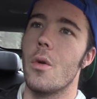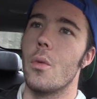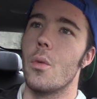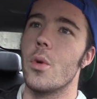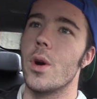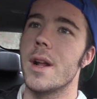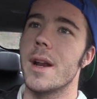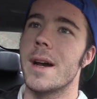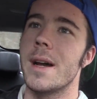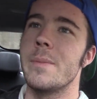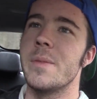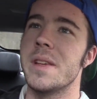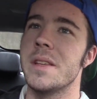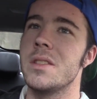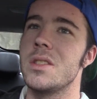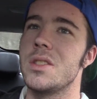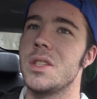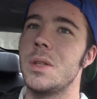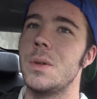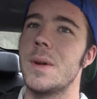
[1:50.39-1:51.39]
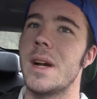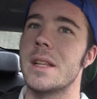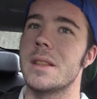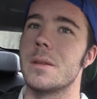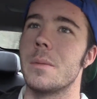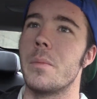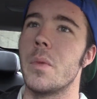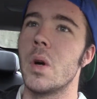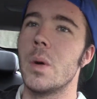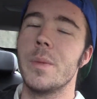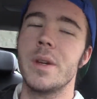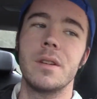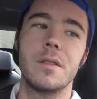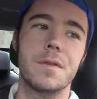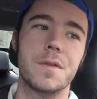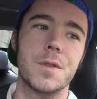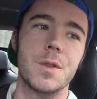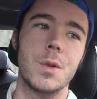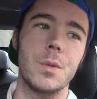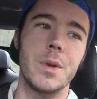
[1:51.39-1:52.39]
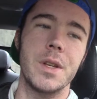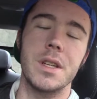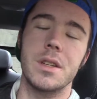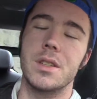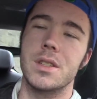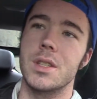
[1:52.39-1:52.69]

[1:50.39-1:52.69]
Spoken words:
what I'm into at the moment for the week.